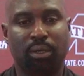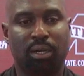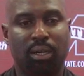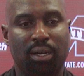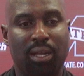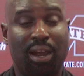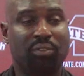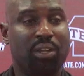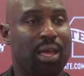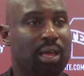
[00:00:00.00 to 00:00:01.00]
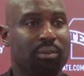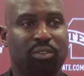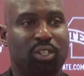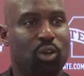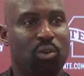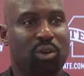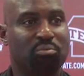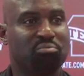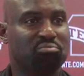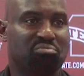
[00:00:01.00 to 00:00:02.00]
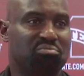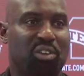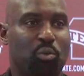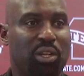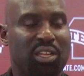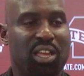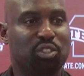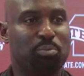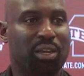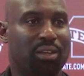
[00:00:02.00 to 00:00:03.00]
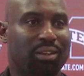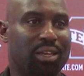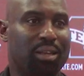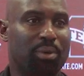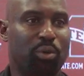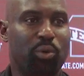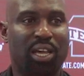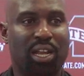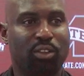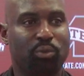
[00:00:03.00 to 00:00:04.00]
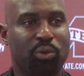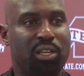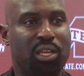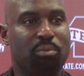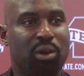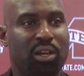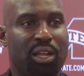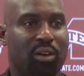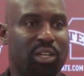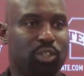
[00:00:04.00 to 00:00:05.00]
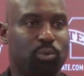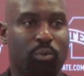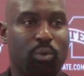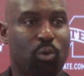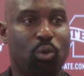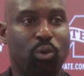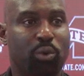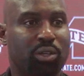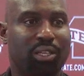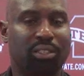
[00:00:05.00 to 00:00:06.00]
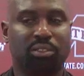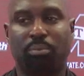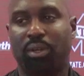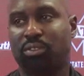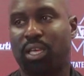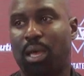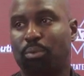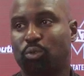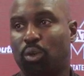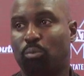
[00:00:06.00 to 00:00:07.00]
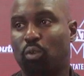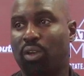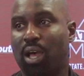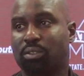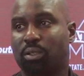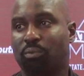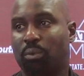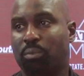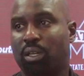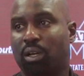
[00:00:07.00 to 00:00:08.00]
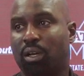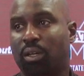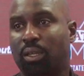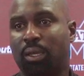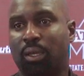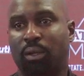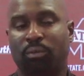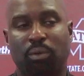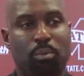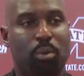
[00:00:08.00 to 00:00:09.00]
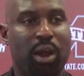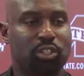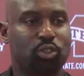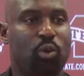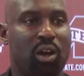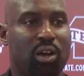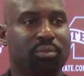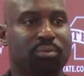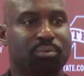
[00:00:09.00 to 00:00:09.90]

After that, you know, I really can't speculate. I mean, we got our three deep right now, and that's what we're rolling with. Unless something else happens, we'll move guys up from the practice squad.